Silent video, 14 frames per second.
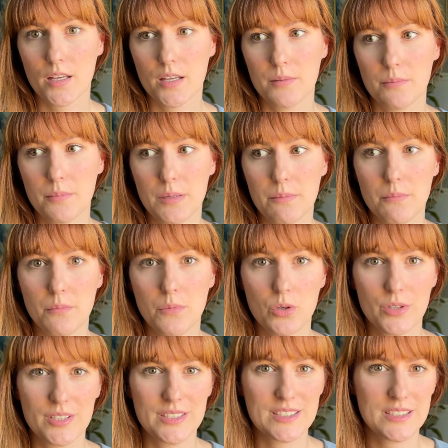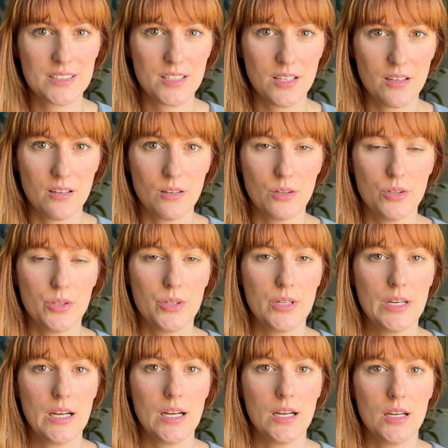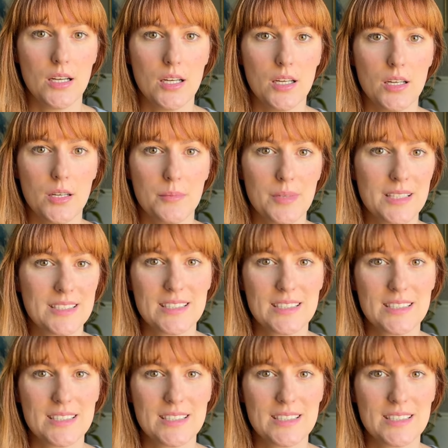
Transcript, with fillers: but more so uh, i'm not